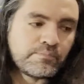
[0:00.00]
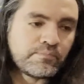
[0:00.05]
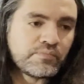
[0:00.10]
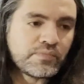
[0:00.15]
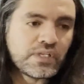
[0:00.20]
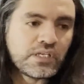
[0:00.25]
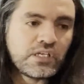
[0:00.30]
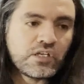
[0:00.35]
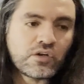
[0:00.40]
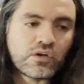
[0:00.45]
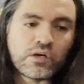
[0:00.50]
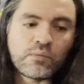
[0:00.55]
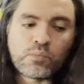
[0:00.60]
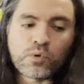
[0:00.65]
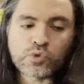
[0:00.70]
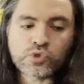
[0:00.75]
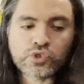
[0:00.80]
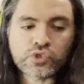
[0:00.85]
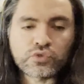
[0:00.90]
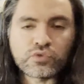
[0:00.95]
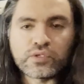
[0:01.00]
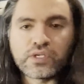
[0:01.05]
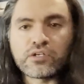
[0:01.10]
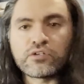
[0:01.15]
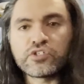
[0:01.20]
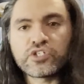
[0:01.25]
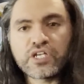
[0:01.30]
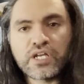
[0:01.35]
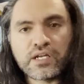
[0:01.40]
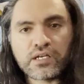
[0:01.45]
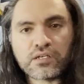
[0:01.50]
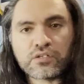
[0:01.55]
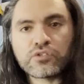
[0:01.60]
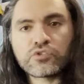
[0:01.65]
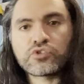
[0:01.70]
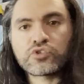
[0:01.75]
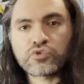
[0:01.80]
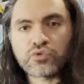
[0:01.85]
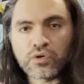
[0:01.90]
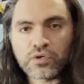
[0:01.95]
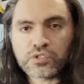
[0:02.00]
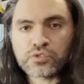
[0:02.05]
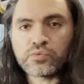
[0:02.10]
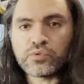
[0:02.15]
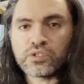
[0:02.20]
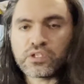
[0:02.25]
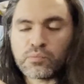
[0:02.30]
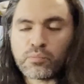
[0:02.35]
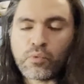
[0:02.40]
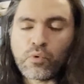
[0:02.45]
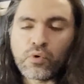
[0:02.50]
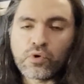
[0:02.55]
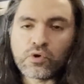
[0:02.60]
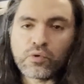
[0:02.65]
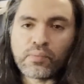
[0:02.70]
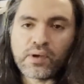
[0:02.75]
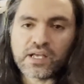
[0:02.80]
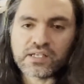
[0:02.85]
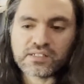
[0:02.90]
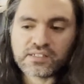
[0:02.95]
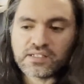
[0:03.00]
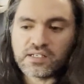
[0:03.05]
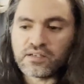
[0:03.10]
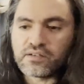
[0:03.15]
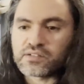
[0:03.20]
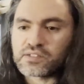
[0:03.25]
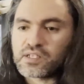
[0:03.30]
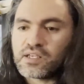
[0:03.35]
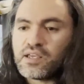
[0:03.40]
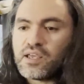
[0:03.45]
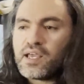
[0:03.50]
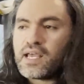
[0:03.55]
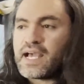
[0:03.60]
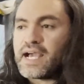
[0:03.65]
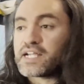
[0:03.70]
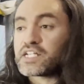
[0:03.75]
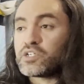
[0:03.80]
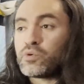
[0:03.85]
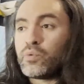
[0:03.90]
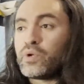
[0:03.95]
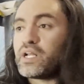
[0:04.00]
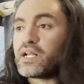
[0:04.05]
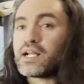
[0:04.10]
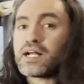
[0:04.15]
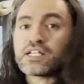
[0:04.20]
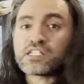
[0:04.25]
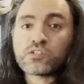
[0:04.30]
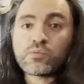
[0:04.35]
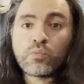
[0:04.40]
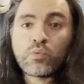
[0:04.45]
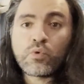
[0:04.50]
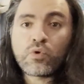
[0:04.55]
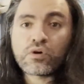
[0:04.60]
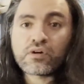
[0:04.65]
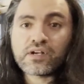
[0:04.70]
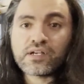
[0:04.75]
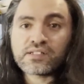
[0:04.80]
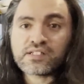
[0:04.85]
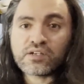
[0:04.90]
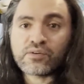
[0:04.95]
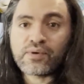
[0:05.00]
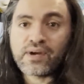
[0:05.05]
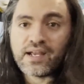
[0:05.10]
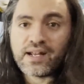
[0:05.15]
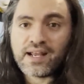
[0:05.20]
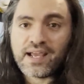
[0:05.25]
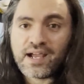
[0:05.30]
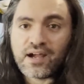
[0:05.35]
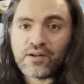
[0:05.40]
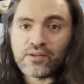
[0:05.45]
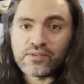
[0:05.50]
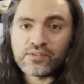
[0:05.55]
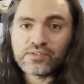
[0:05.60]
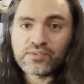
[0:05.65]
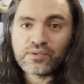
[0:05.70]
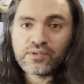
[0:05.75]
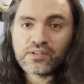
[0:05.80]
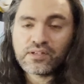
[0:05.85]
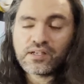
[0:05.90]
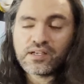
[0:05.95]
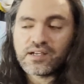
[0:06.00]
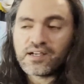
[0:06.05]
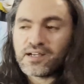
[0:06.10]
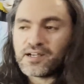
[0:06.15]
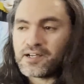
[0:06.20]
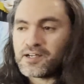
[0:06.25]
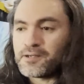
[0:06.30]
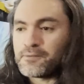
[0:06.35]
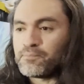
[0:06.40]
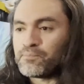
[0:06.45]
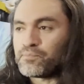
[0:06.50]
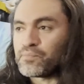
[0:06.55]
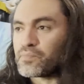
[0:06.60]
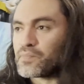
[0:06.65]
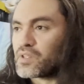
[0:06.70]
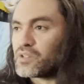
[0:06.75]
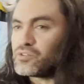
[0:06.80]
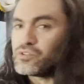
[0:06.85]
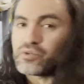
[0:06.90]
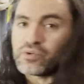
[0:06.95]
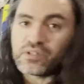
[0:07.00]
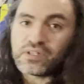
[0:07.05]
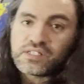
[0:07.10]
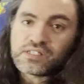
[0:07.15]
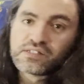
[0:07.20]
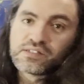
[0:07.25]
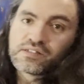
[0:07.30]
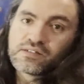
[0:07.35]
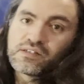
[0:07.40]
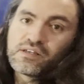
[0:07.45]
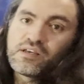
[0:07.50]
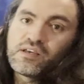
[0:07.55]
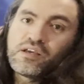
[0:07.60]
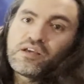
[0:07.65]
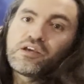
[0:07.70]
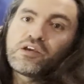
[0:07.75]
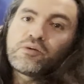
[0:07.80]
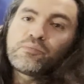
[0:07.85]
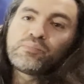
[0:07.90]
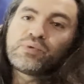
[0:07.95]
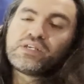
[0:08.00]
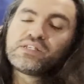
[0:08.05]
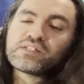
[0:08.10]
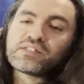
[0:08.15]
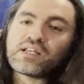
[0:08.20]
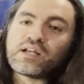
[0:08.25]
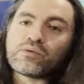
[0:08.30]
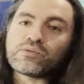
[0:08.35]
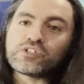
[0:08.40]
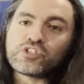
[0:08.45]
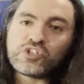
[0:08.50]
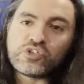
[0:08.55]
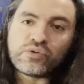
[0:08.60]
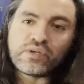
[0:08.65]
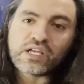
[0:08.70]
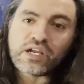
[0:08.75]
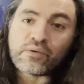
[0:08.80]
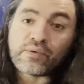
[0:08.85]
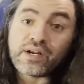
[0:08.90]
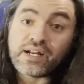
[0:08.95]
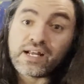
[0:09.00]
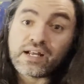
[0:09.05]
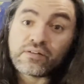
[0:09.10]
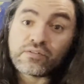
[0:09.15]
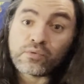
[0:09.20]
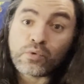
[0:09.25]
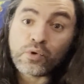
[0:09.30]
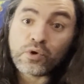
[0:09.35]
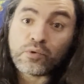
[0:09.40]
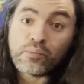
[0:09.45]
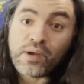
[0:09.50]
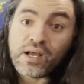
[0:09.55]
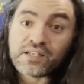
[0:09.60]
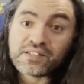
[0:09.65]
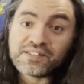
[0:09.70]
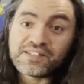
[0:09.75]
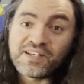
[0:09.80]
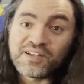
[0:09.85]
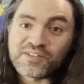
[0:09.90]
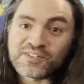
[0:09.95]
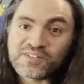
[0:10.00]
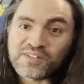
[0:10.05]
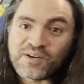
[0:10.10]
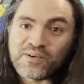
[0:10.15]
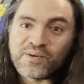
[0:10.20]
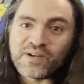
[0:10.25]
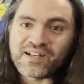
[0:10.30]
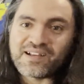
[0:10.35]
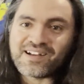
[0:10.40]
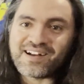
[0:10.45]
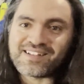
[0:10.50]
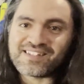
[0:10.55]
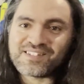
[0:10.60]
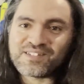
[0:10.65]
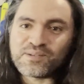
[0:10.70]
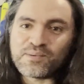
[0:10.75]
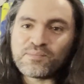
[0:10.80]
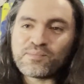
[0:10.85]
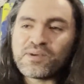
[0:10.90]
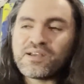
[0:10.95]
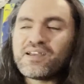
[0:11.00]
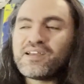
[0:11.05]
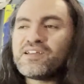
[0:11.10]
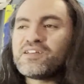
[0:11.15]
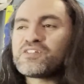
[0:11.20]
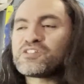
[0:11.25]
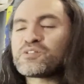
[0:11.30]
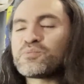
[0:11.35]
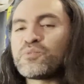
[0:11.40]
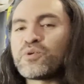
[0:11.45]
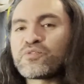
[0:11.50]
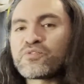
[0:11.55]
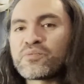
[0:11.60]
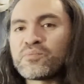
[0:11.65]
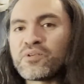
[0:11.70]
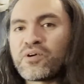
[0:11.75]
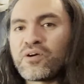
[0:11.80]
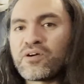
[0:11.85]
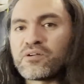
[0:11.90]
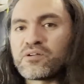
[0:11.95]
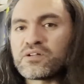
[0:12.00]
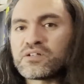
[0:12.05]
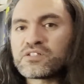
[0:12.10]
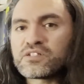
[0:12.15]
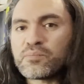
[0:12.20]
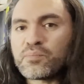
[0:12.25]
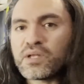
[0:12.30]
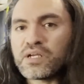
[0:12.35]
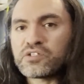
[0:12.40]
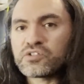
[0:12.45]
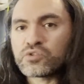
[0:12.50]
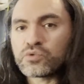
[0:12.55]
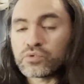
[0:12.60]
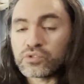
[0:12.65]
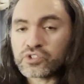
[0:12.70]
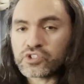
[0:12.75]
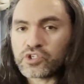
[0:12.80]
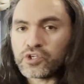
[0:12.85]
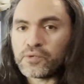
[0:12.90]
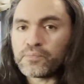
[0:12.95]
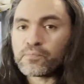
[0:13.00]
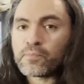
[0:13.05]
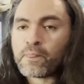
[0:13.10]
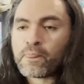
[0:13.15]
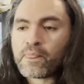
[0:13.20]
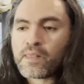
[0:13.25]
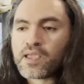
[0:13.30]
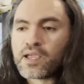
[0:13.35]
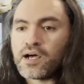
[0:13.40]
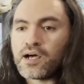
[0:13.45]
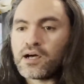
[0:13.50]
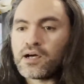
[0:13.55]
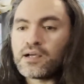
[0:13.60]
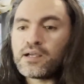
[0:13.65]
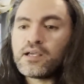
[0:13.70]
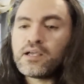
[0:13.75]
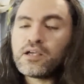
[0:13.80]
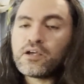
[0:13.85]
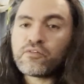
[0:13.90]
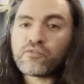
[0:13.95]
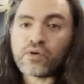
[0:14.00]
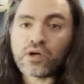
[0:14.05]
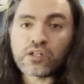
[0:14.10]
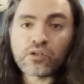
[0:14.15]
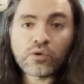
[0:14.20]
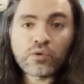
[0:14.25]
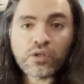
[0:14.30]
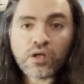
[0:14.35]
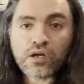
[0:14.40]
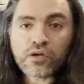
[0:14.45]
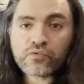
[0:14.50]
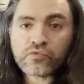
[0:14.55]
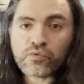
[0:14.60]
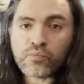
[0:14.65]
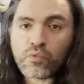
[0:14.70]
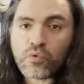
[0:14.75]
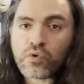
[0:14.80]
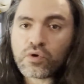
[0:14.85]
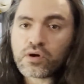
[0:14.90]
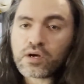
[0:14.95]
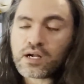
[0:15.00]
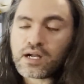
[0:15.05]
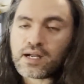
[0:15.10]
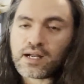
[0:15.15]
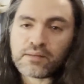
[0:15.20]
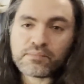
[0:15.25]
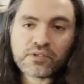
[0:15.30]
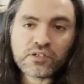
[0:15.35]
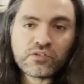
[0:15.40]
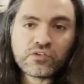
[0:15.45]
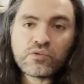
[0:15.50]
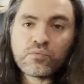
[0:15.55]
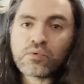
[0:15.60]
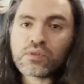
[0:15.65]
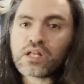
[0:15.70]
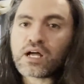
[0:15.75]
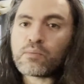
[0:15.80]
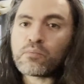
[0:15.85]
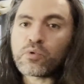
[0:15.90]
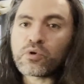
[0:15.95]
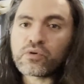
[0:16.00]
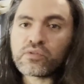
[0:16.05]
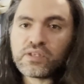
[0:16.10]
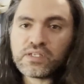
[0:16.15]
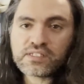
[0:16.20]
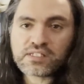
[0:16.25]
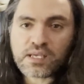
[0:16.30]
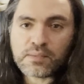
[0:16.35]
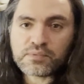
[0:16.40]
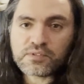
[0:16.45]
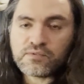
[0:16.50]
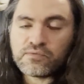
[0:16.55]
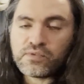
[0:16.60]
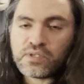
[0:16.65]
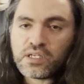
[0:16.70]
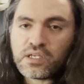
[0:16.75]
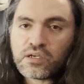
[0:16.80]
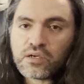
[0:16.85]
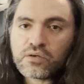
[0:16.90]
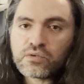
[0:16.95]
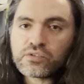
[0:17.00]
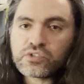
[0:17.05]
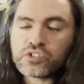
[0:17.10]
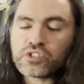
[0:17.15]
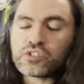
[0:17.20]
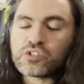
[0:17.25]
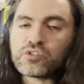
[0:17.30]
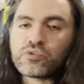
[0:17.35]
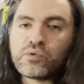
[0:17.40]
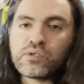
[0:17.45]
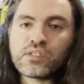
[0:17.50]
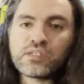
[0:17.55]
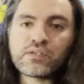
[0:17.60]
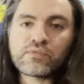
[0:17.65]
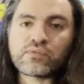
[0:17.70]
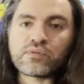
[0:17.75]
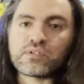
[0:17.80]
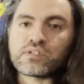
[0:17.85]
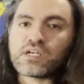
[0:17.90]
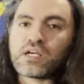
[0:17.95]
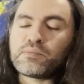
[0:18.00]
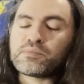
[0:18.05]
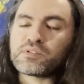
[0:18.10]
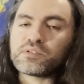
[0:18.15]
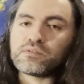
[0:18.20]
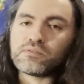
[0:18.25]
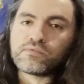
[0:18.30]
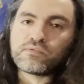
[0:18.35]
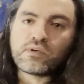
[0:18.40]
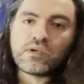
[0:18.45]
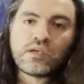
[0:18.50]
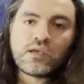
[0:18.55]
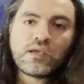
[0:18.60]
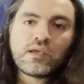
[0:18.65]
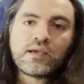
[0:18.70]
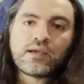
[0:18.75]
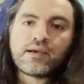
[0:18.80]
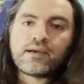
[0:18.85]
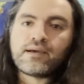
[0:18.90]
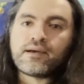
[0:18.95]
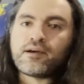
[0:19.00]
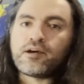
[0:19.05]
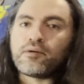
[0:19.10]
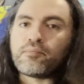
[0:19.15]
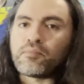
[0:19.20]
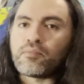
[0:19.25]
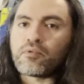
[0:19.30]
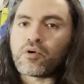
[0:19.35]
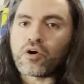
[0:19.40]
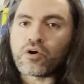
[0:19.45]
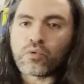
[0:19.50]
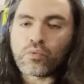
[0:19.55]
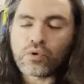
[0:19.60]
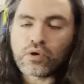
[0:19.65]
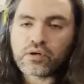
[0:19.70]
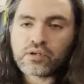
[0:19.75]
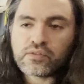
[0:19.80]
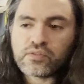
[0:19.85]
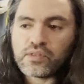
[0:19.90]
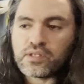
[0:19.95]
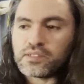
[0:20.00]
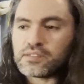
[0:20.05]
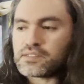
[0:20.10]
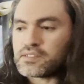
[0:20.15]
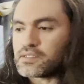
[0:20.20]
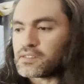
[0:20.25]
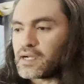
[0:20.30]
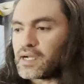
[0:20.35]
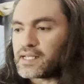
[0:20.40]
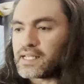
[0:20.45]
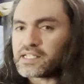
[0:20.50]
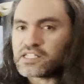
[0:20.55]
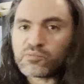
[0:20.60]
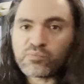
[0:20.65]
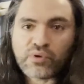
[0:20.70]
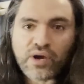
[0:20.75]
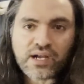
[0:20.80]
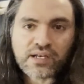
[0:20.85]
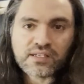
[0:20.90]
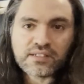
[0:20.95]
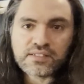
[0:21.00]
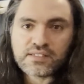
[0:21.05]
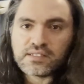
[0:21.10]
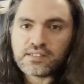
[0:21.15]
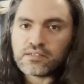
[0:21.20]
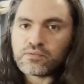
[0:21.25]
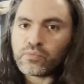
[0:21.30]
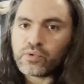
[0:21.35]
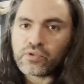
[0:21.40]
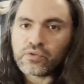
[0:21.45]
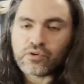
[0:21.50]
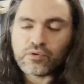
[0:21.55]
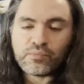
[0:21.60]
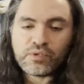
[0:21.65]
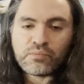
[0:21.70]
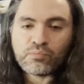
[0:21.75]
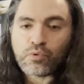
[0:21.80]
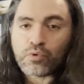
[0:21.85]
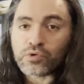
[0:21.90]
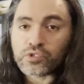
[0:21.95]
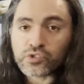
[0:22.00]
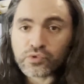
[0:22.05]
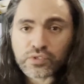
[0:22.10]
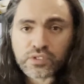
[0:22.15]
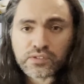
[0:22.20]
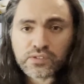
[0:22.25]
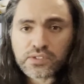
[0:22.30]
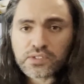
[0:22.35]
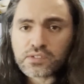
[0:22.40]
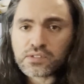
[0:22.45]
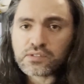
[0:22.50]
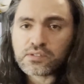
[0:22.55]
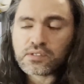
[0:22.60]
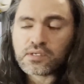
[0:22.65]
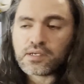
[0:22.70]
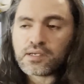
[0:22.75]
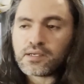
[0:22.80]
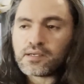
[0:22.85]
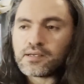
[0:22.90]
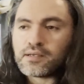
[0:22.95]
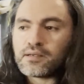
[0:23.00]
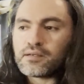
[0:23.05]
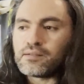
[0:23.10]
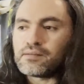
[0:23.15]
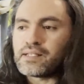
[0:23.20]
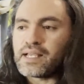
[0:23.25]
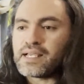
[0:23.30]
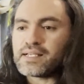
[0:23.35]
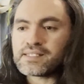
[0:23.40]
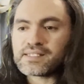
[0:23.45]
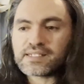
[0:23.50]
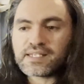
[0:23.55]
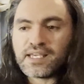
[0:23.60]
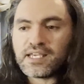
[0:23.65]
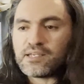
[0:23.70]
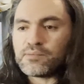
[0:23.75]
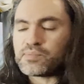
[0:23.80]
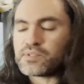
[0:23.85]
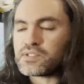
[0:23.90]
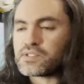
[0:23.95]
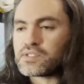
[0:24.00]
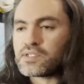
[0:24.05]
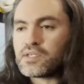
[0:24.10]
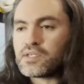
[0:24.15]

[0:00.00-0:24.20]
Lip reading: emotional, energetic strokes with the oil pastels. Actually went and got some more because I ran out during this piece that I was doing. I ran out of the oil pastels, so I went and got some more from the art supply store. So follow along for more. I'm going to do a lot more of these types of videos, just doing different types of artwork that I like to practice in, whether it be portraits, landscapes,